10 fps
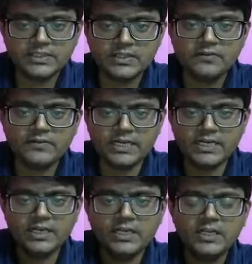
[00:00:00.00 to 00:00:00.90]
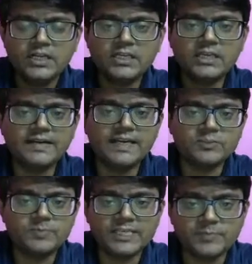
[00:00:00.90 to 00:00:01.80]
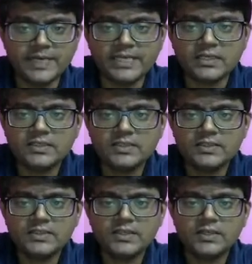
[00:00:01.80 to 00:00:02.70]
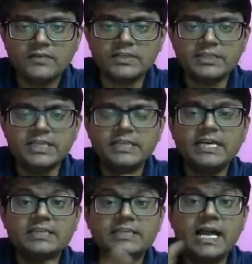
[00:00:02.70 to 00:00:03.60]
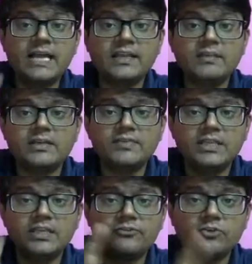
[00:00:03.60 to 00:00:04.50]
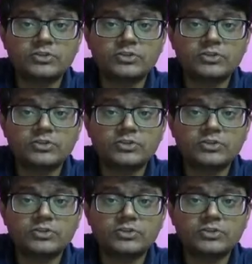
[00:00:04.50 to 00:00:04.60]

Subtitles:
for a given displacement with theta as the angle between the force